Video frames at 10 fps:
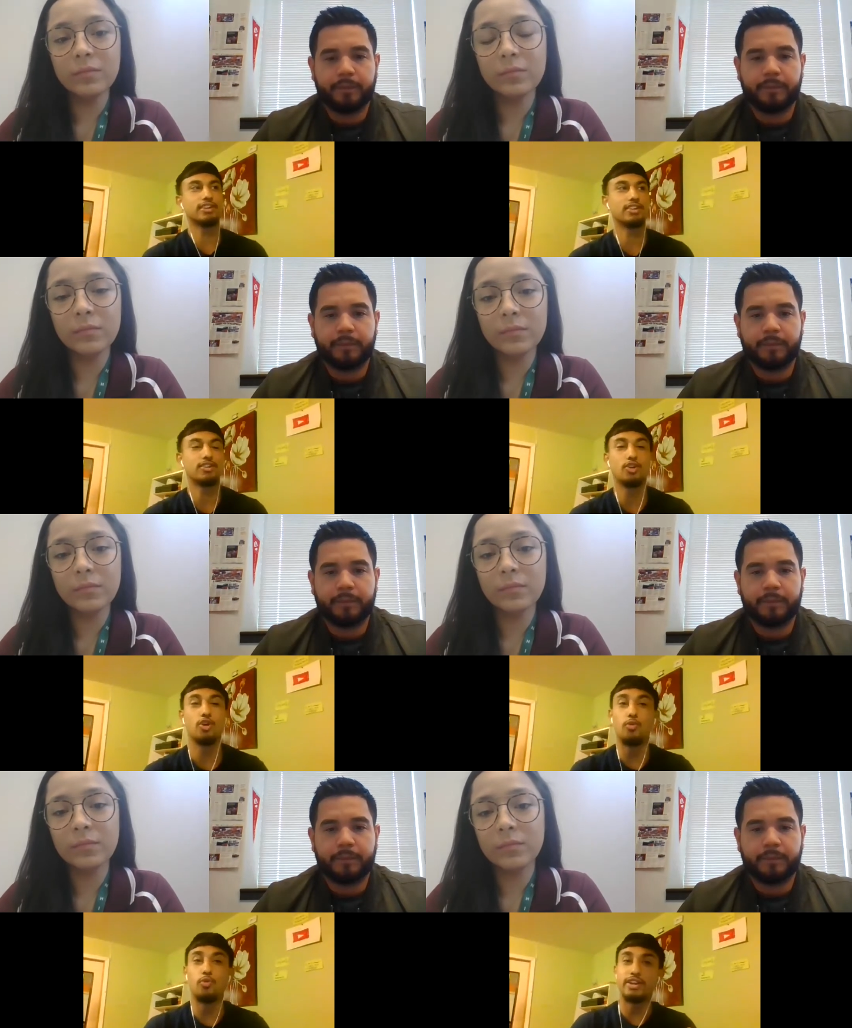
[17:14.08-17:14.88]

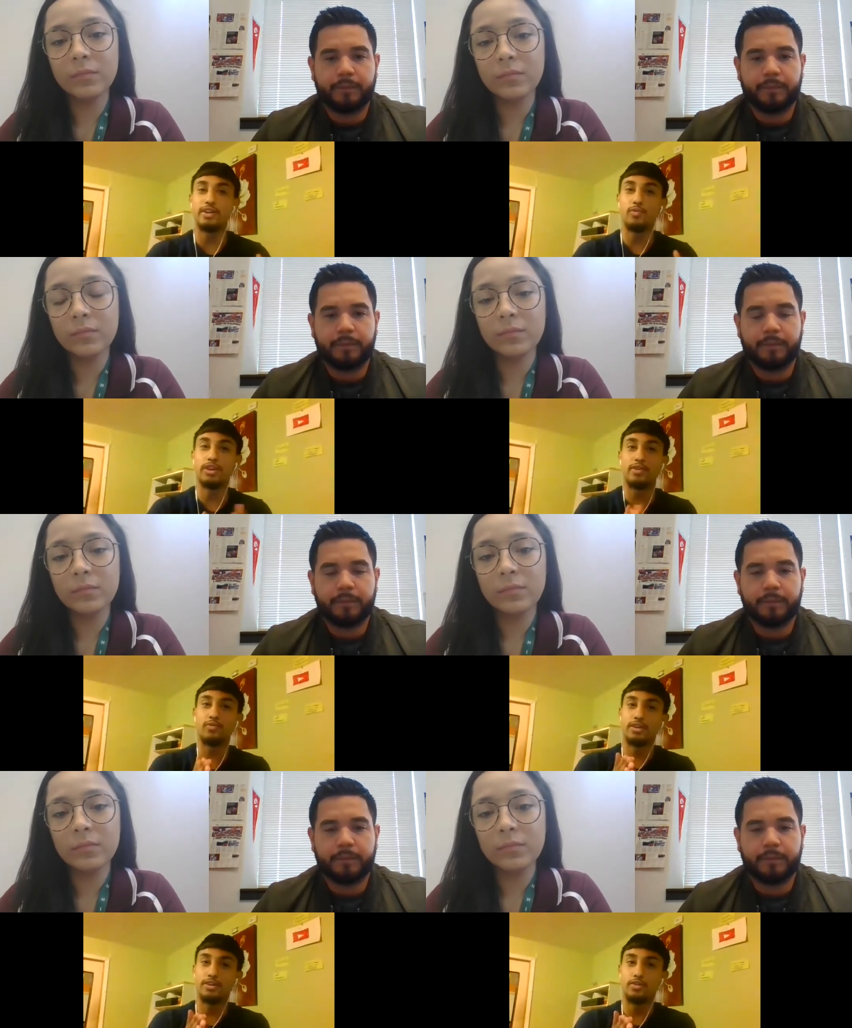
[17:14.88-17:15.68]
Speaker 1: know where they where they
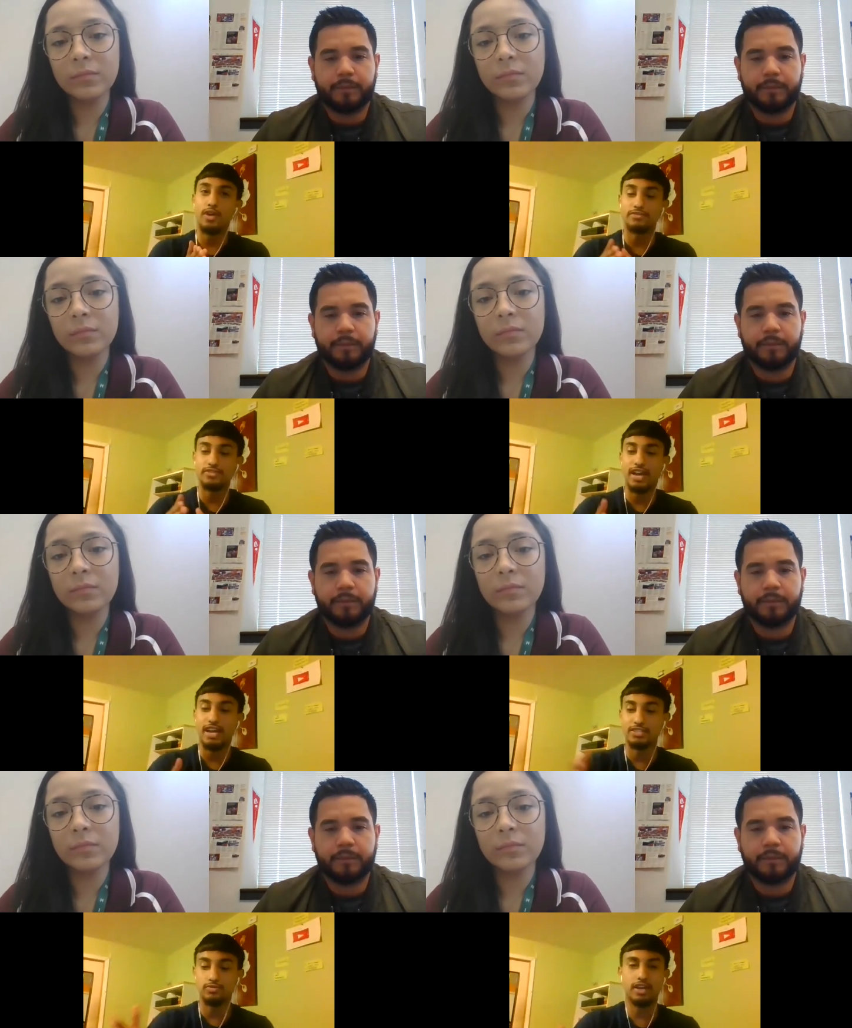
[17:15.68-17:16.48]
want to go after high school.